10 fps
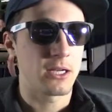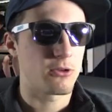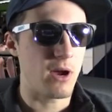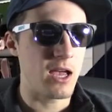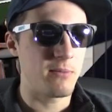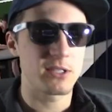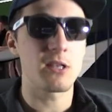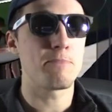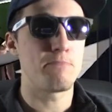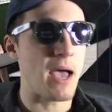Graham is
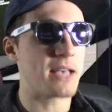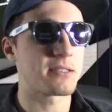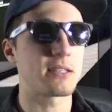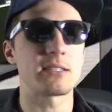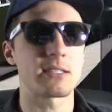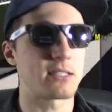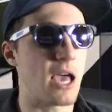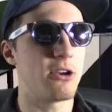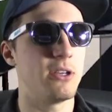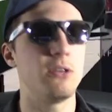the best
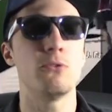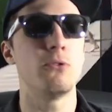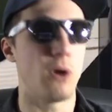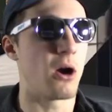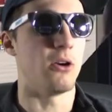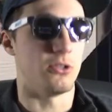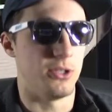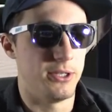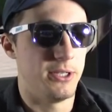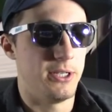setter in the world.
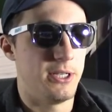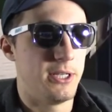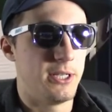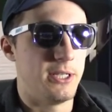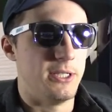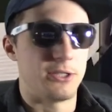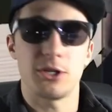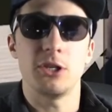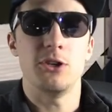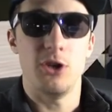
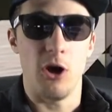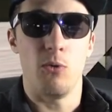So you know